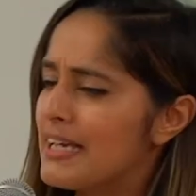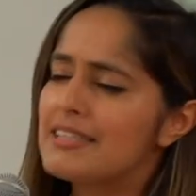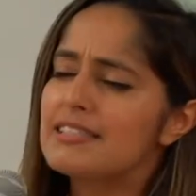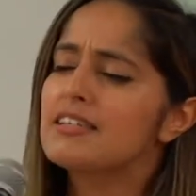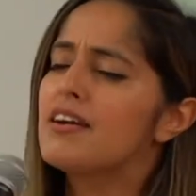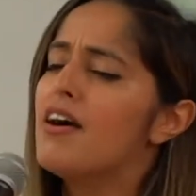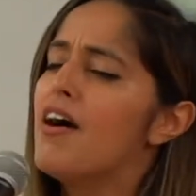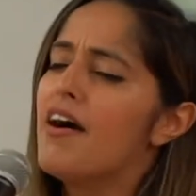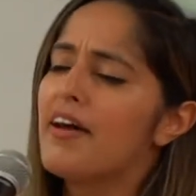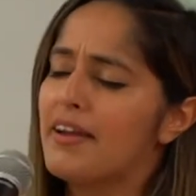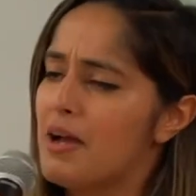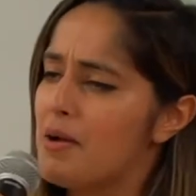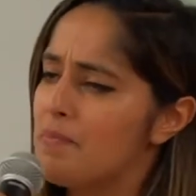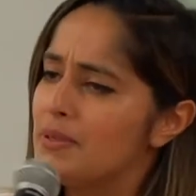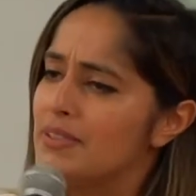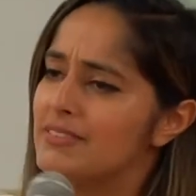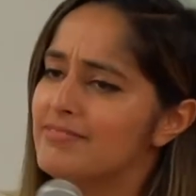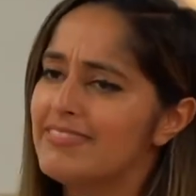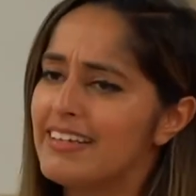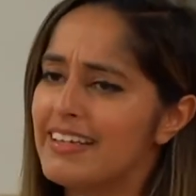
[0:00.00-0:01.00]
it's caught up
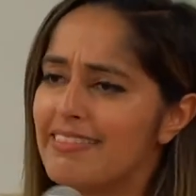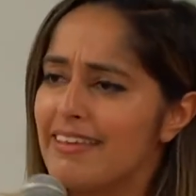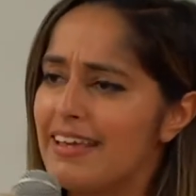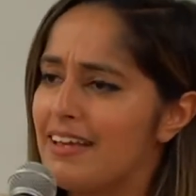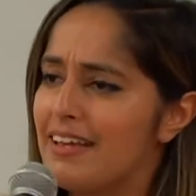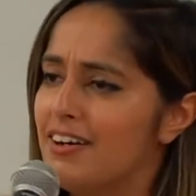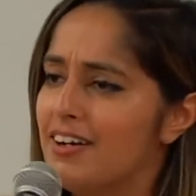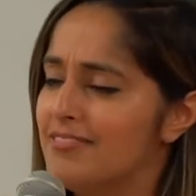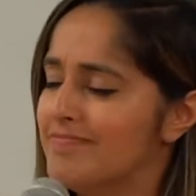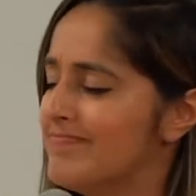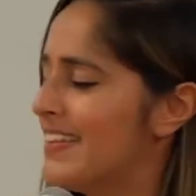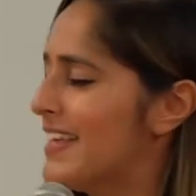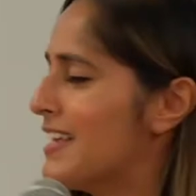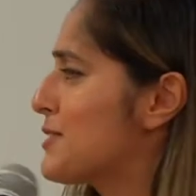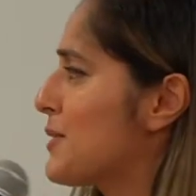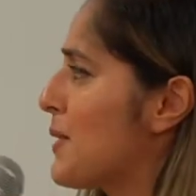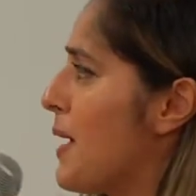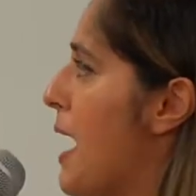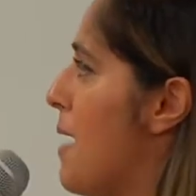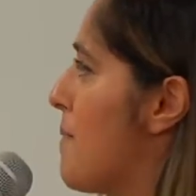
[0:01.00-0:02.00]
in legal.
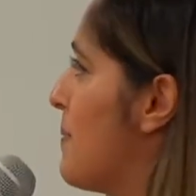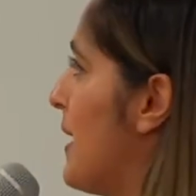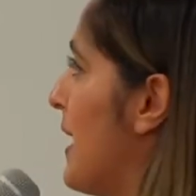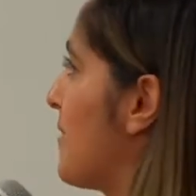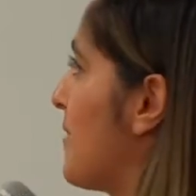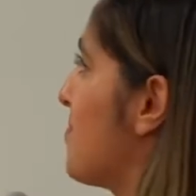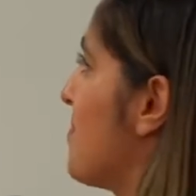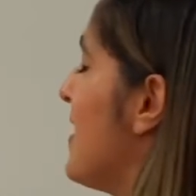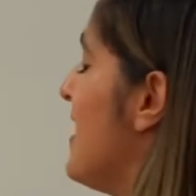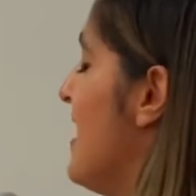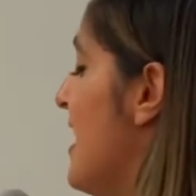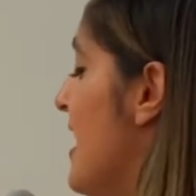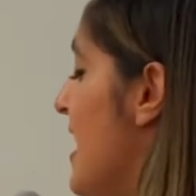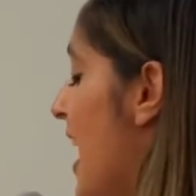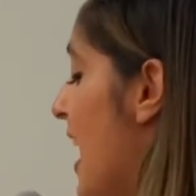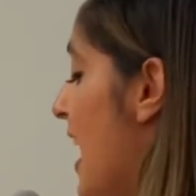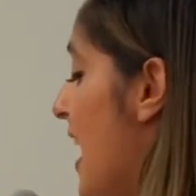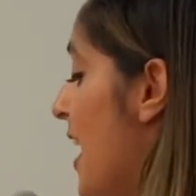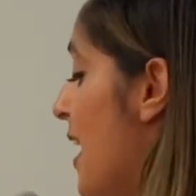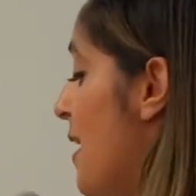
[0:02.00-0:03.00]
Things are happening.
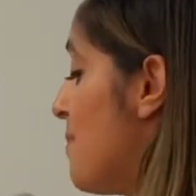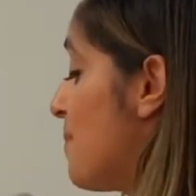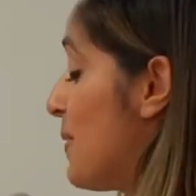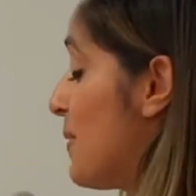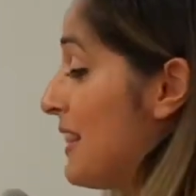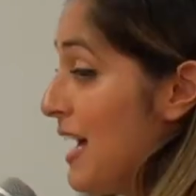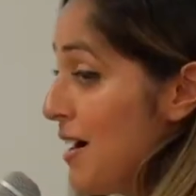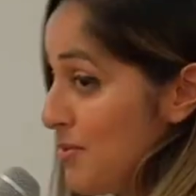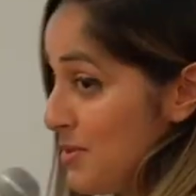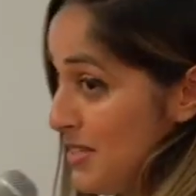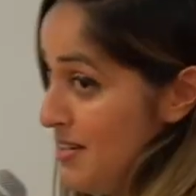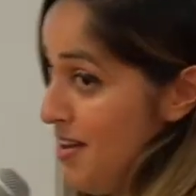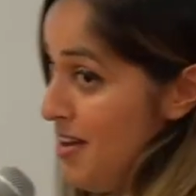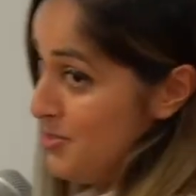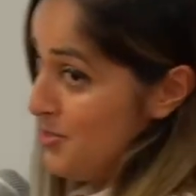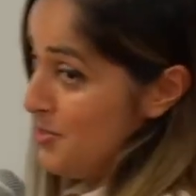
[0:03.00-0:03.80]
But that was not